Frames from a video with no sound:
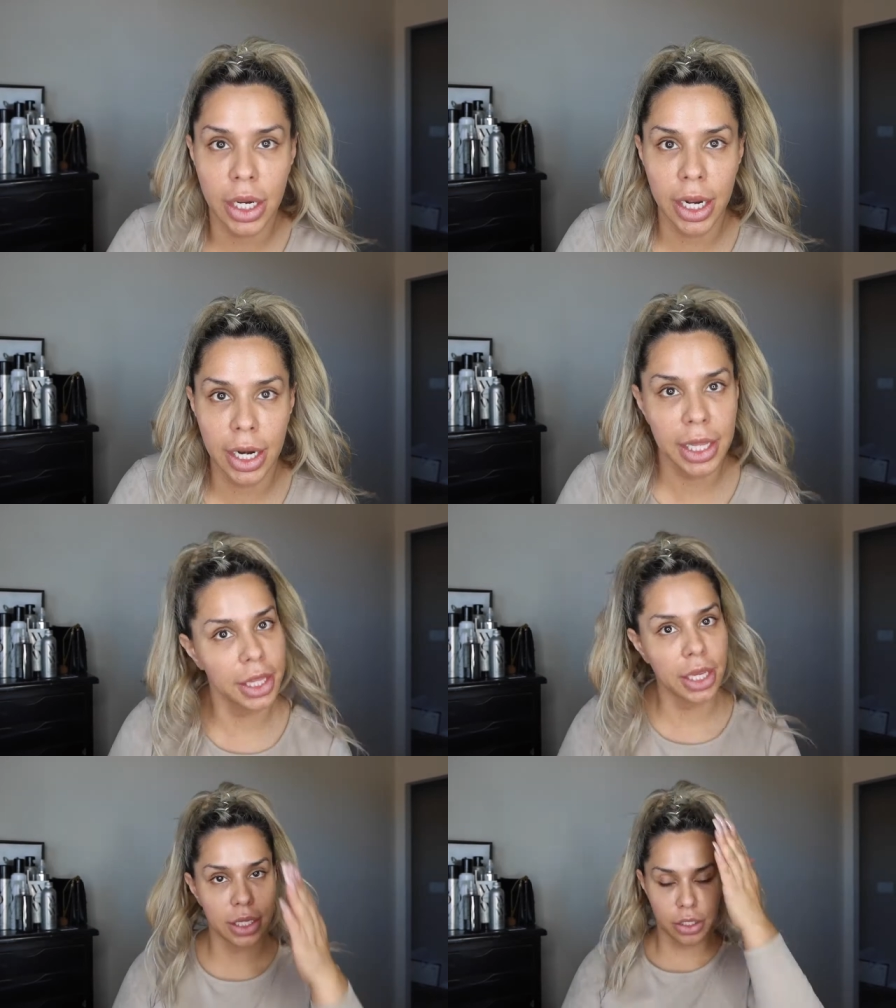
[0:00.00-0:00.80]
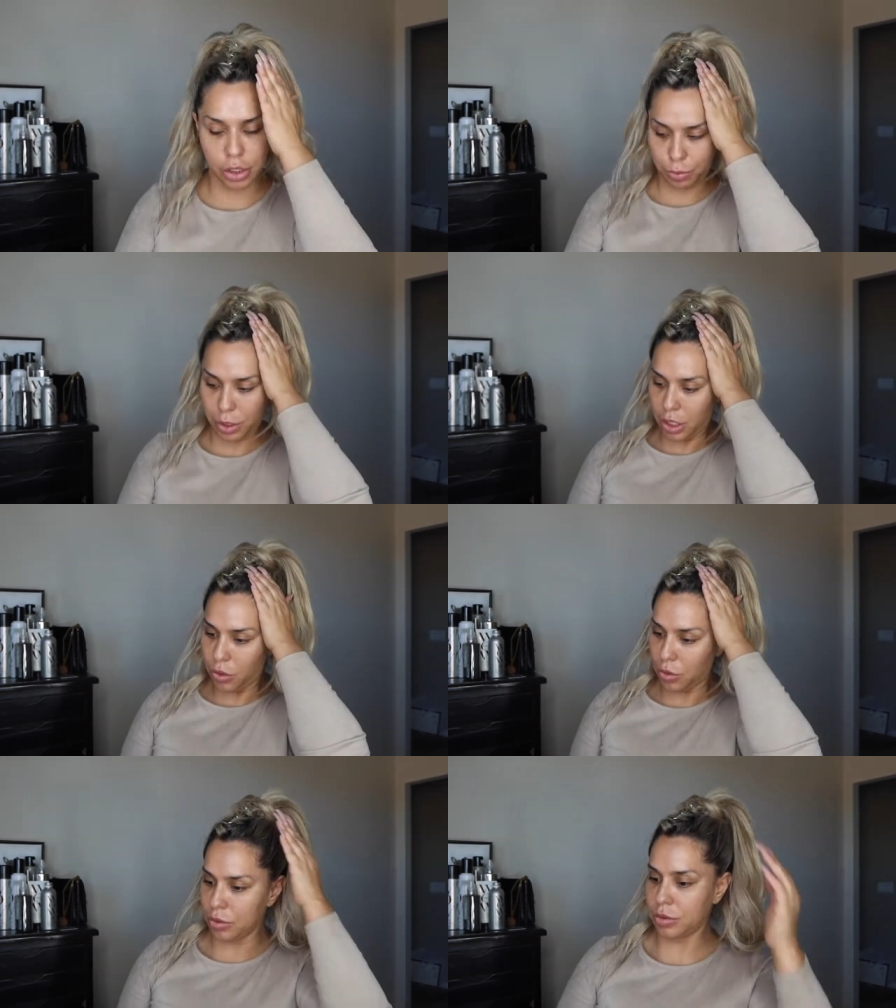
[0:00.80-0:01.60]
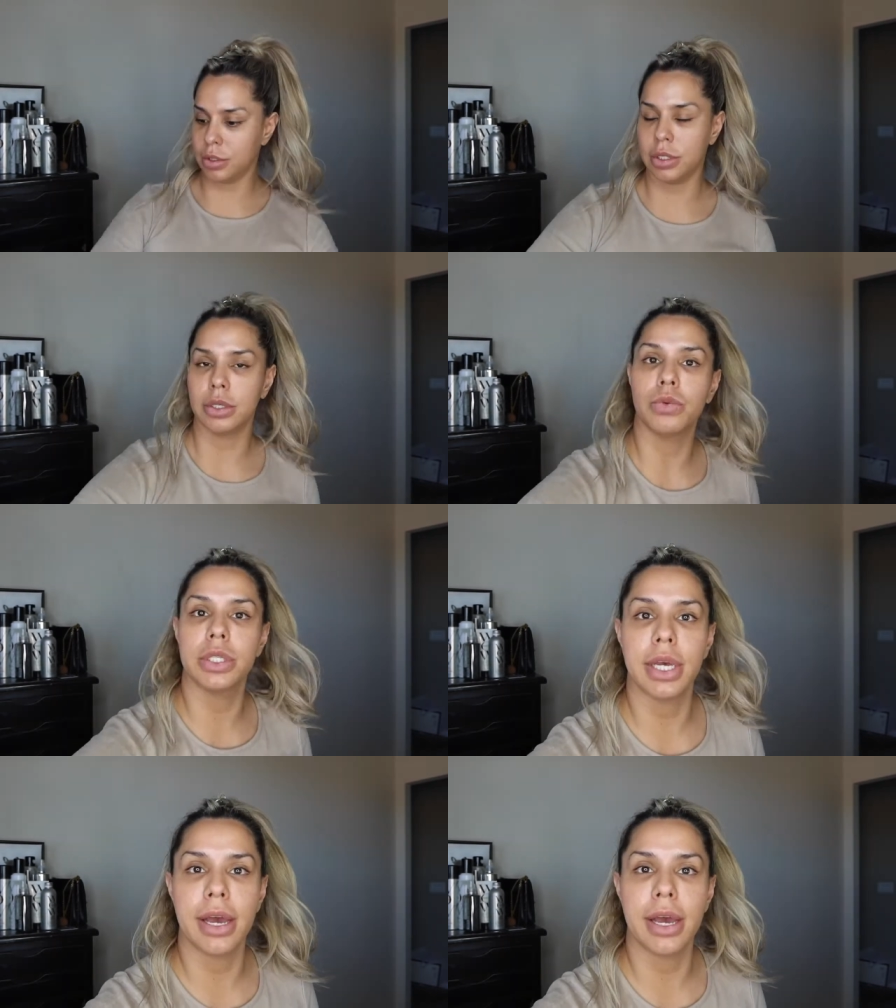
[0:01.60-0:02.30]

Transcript: And I think it looks pretty cool. Once I